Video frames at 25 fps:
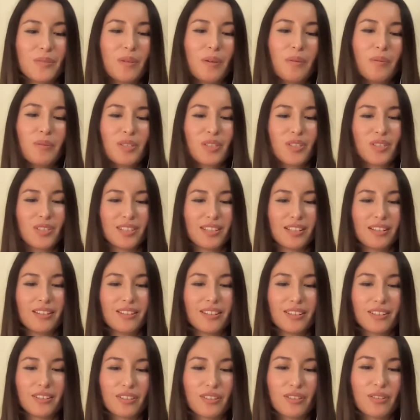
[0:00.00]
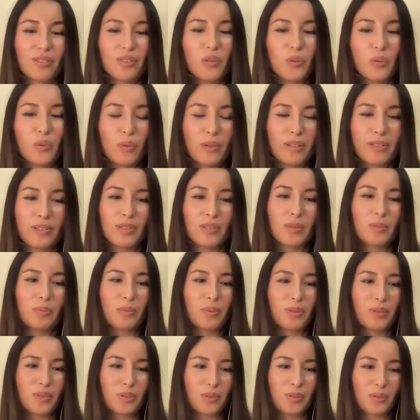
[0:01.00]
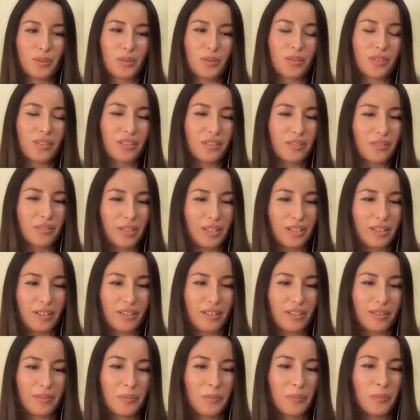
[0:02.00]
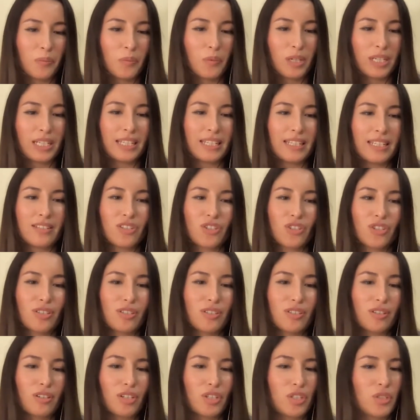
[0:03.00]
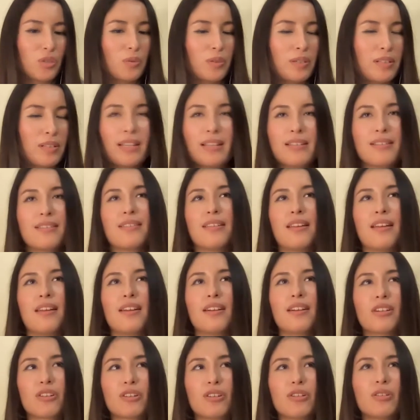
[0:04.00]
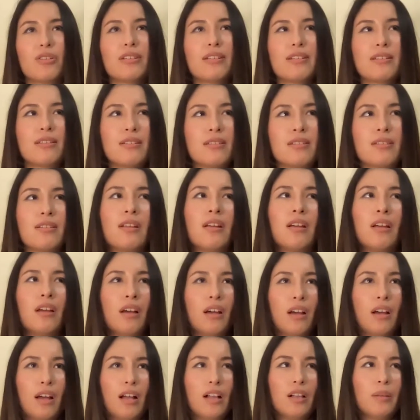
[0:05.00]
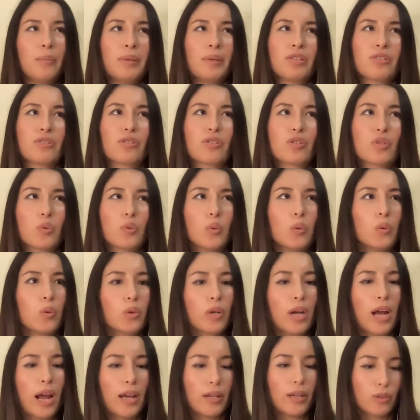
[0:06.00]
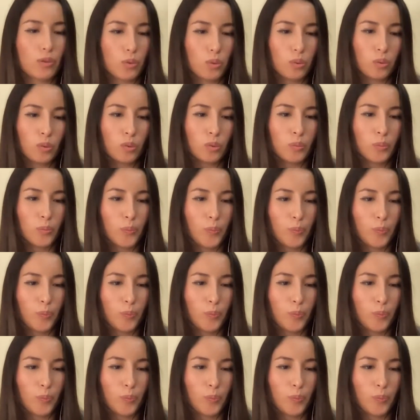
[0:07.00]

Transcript: What would you tell a girl who wants to pursue your career? What can she start doing? Let's say a girl in elementary school or high school.